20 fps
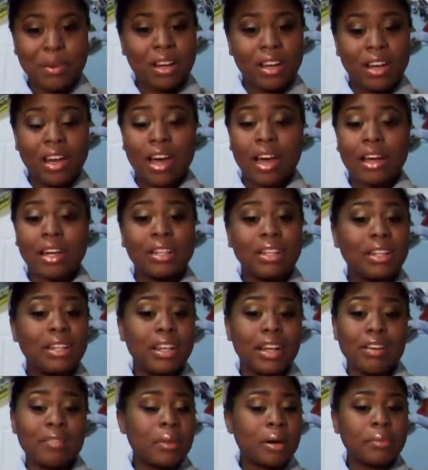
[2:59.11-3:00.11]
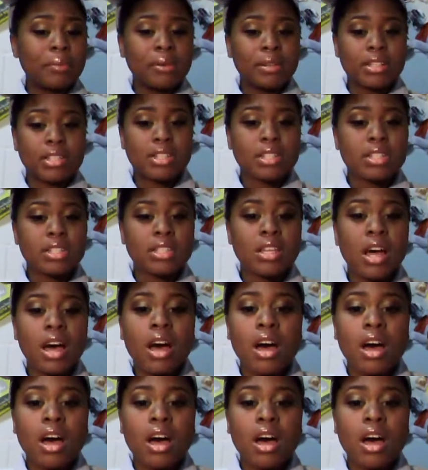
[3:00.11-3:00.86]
but I love my piercings.